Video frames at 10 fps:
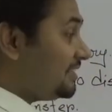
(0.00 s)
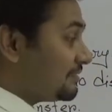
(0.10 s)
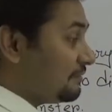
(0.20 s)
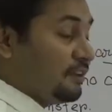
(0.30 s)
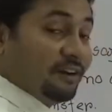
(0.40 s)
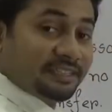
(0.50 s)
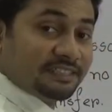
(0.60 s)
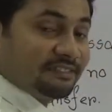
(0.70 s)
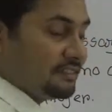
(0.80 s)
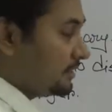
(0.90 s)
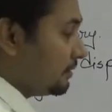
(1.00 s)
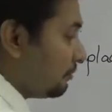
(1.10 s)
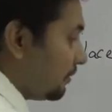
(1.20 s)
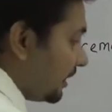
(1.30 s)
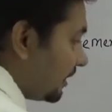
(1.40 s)
case of longitudinal
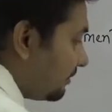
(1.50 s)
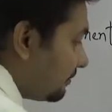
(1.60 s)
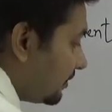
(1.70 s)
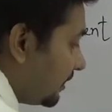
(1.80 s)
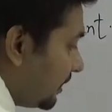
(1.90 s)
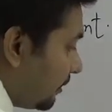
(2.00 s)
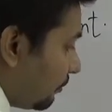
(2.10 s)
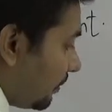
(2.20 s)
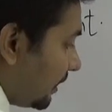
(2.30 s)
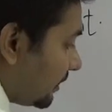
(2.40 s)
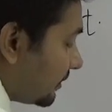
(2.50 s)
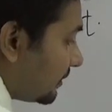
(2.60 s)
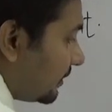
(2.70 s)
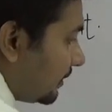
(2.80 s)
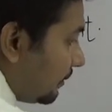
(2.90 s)
wave,
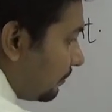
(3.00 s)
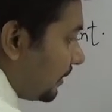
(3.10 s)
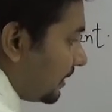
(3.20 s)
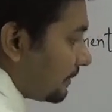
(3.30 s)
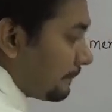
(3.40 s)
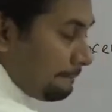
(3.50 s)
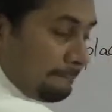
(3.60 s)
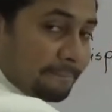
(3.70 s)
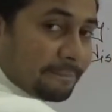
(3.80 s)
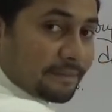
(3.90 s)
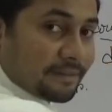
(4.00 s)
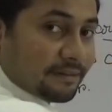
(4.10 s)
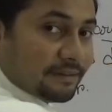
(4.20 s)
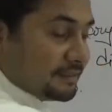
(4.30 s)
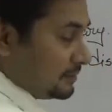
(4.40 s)
when when
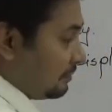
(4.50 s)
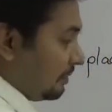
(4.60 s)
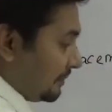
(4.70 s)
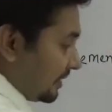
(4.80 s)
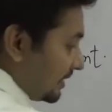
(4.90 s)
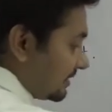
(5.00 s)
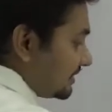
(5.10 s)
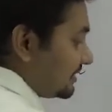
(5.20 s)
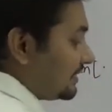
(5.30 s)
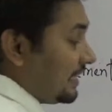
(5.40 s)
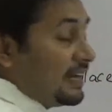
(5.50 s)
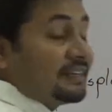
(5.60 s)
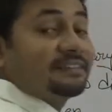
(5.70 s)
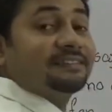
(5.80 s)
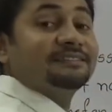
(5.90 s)
it propagates,
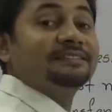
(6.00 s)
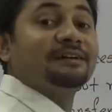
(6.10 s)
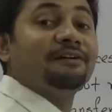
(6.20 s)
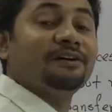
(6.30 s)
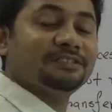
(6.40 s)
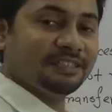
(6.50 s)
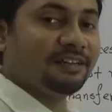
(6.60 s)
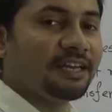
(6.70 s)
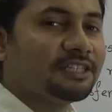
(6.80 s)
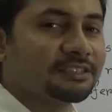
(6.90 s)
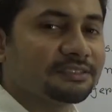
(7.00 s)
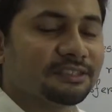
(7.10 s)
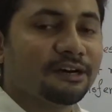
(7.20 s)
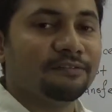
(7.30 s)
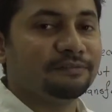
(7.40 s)
then the
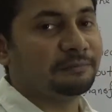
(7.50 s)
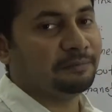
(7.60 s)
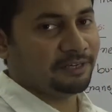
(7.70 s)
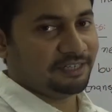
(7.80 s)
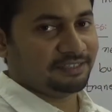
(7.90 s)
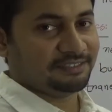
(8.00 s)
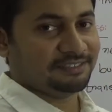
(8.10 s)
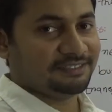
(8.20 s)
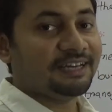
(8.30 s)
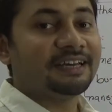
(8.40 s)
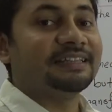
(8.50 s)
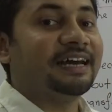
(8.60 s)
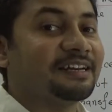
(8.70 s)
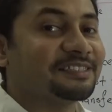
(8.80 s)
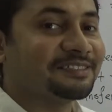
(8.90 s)
oscillations of the particles,
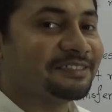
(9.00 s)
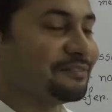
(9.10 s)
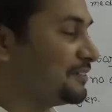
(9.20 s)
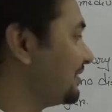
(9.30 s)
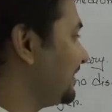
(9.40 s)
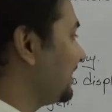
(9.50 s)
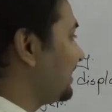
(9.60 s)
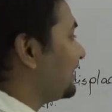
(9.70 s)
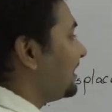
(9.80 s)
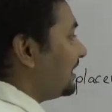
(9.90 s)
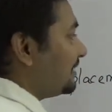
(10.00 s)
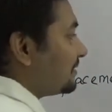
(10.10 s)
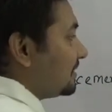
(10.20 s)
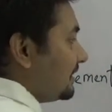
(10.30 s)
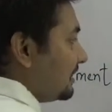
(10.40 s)
that is the different thing. You
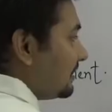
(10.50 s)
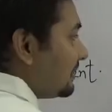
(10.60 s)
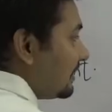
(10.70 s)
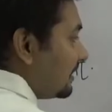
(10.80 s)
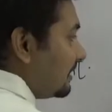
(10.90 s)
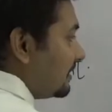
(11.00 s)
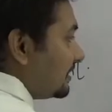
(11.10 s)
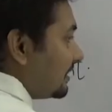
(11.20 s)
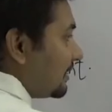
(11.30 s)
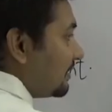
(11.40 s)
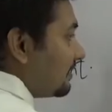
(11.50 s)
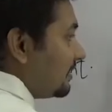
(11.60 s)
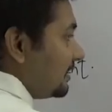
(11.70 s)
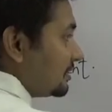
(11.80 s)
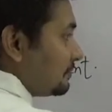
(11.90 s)
see that here in
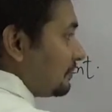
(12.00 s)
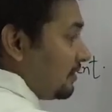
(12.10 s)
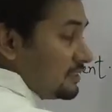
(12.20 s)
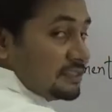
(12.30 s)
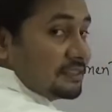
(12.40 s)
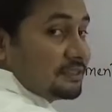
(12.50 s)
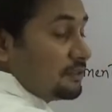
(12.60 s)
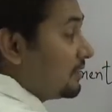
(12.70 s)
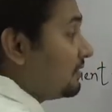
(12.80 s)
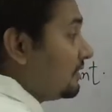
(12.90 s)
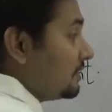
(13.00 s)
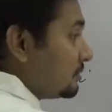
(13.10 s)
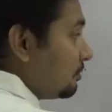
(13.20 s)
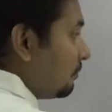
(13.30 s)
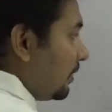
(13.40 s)
this process or in
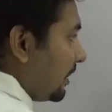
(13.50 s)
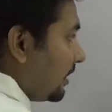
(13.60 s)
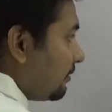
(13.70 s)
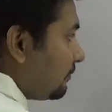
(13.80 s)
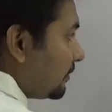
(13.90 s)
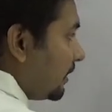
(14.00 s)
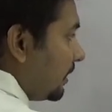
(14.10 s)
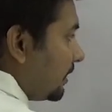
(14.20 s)
this wave,